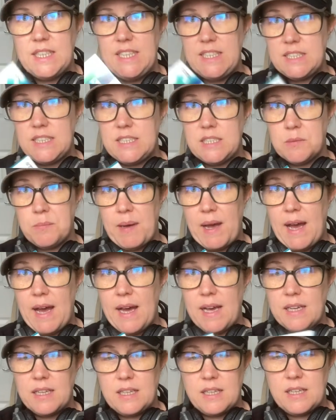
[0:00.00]
easy to
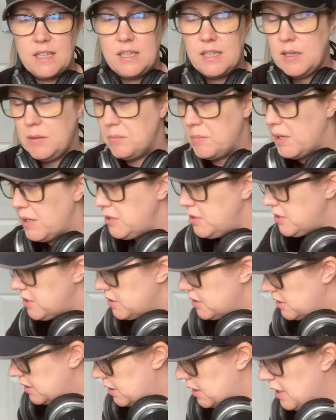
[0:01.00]
pack and
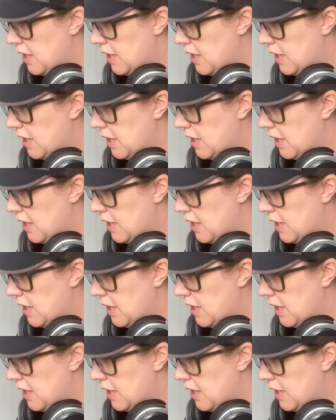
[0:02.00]
post.